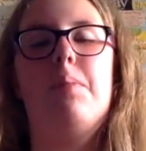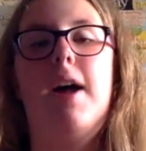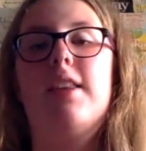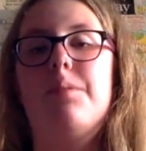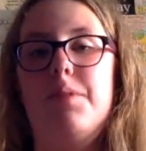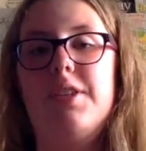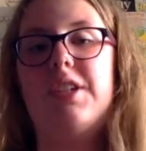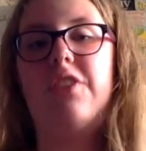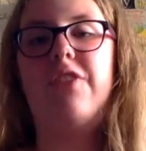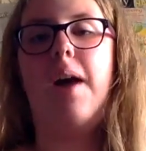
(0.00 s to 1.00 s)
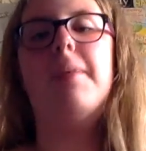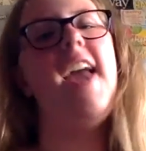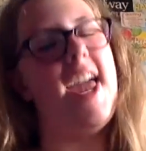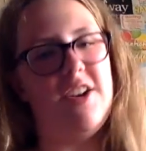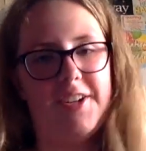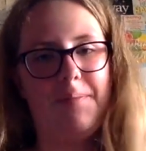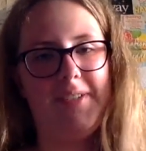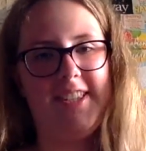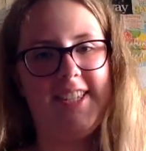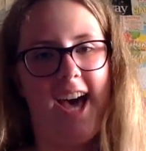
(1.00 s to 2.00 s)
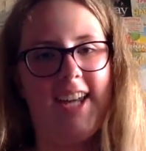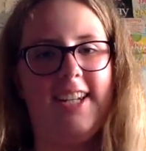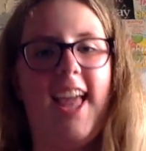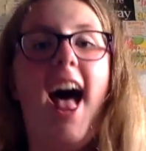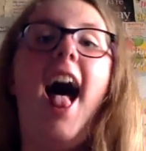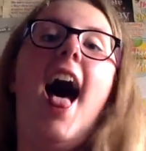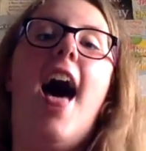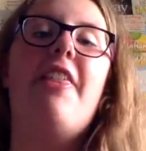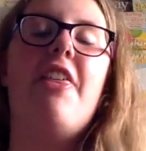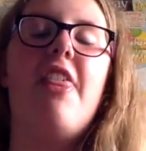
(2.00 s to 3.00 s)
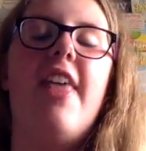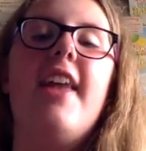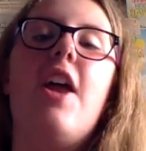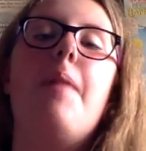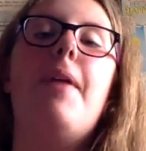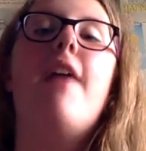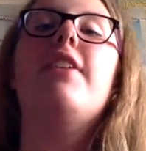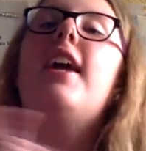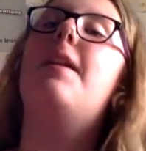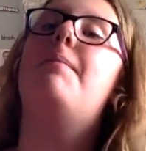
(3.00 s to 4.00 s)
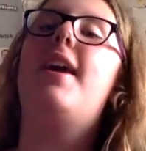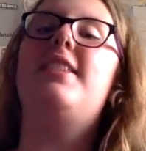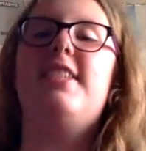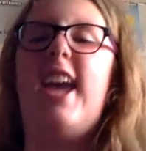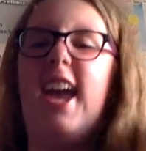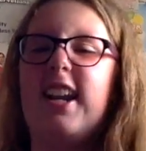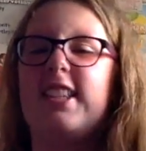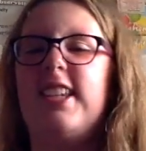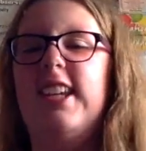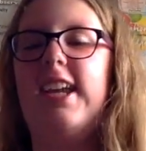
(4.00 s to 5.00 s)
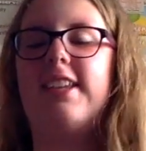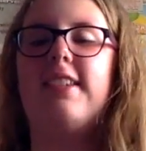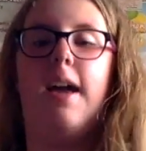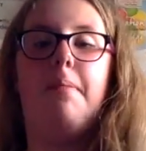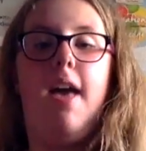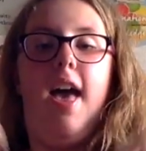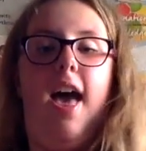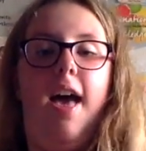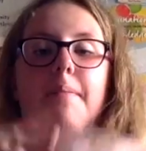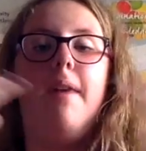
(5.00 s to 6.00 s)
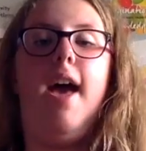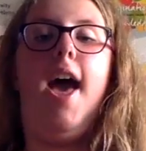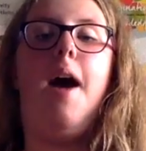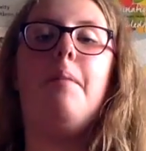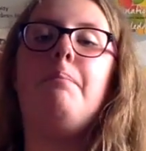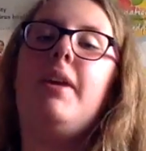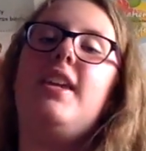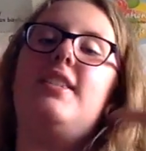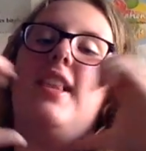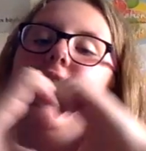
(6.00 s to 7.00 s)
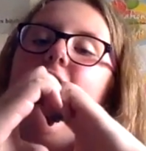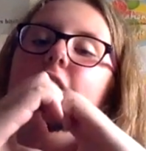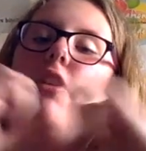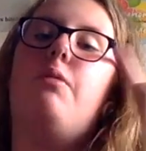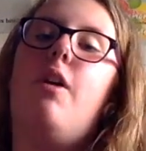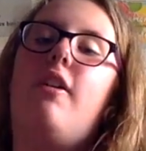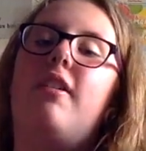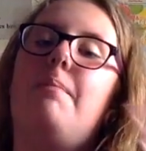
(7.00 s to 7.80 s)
part of the musical family and Octopus's Garden. Other than that, I hope you're having an amazing day and I'll see you next time. And out. Peace. Love. Rock on.